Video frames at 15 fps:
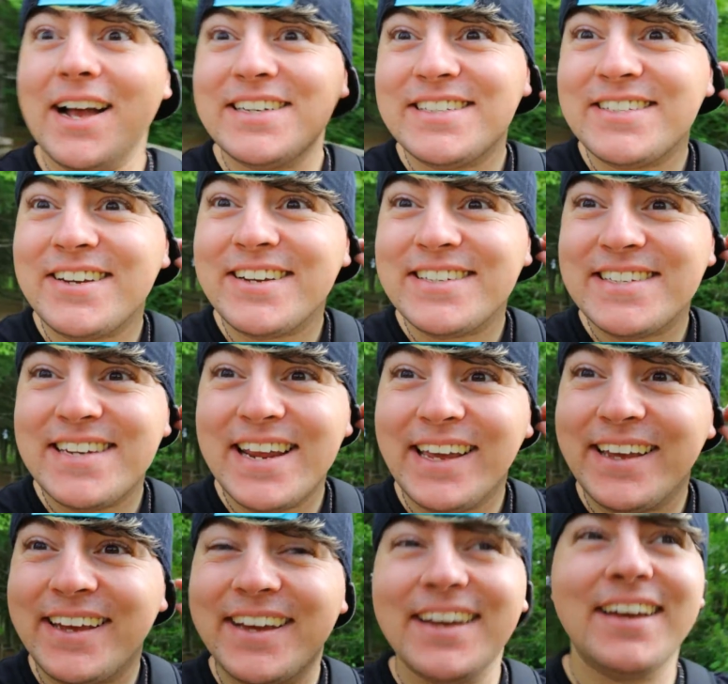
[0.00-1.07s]
I just saw a
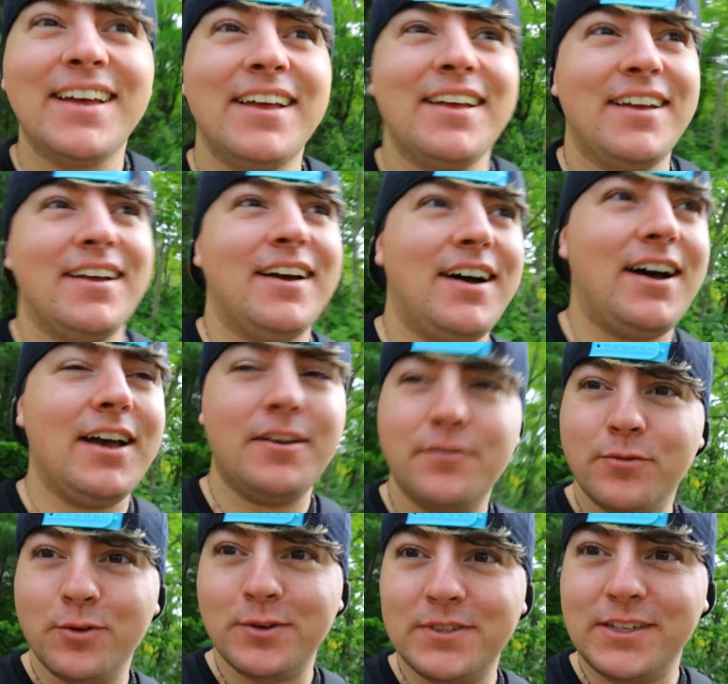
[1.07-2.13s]
snake. I
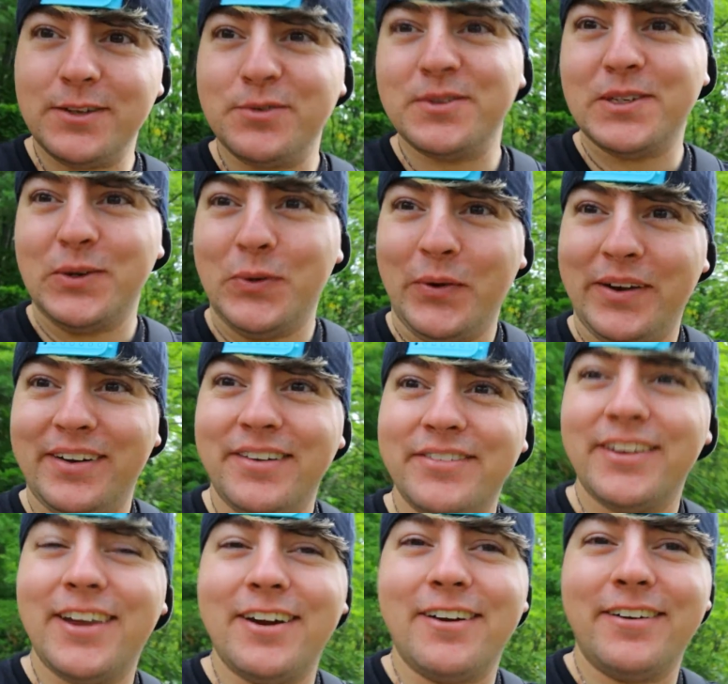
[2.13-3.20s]
unfortunately wasn't quick enough to
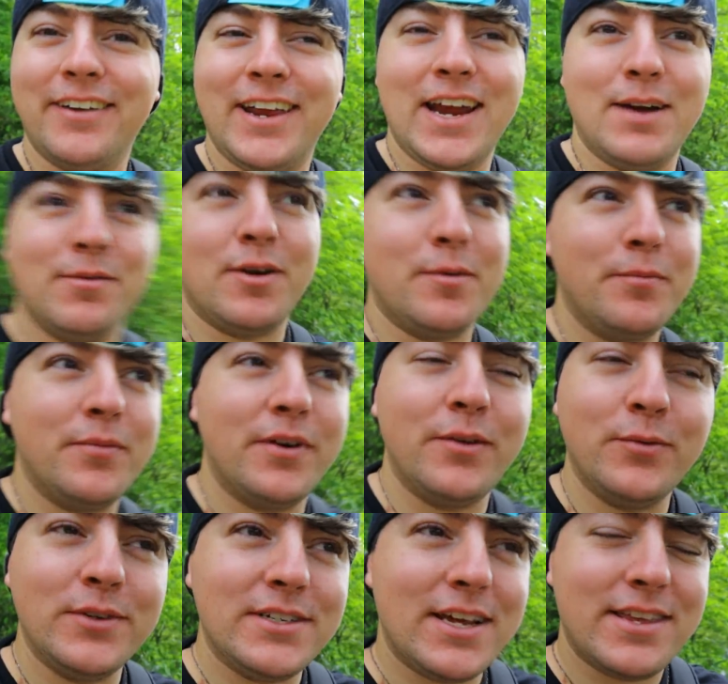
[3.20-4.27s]
get on camera, but it
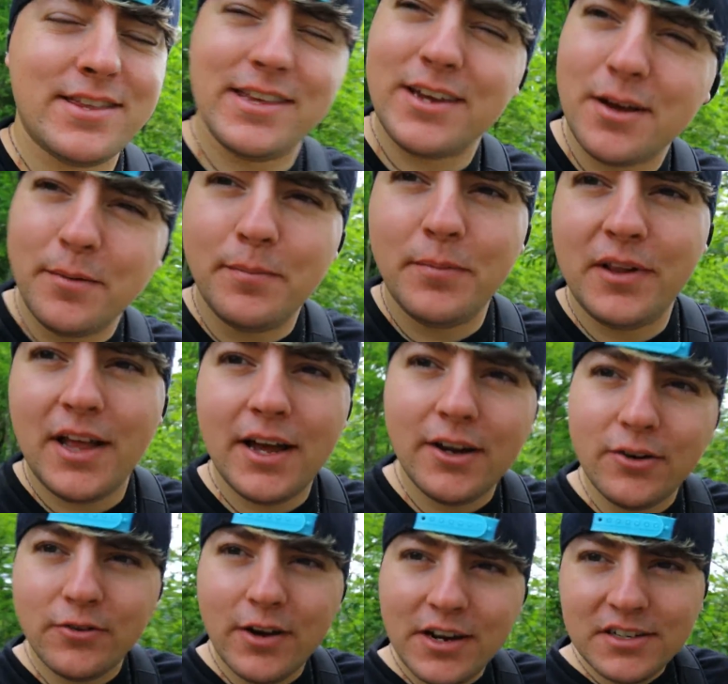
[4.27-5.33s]
was, I think, a black
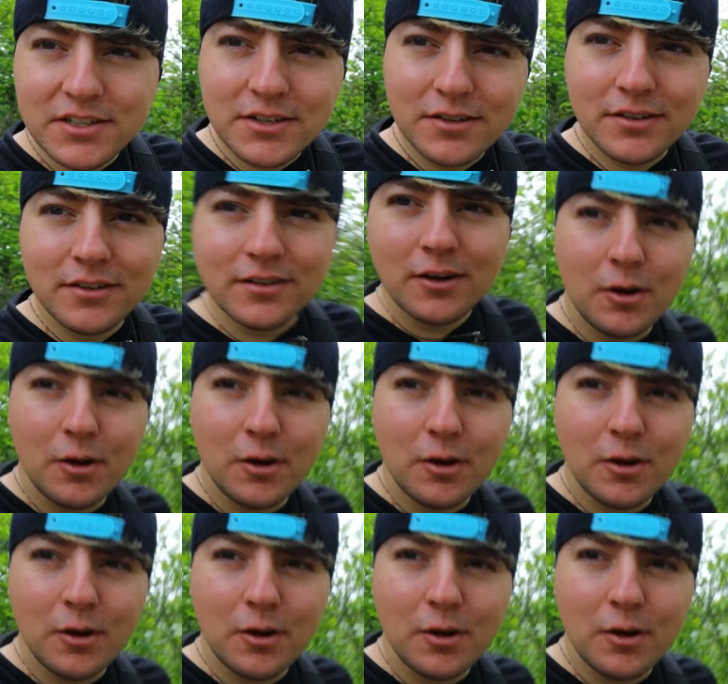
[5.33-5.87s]
racer.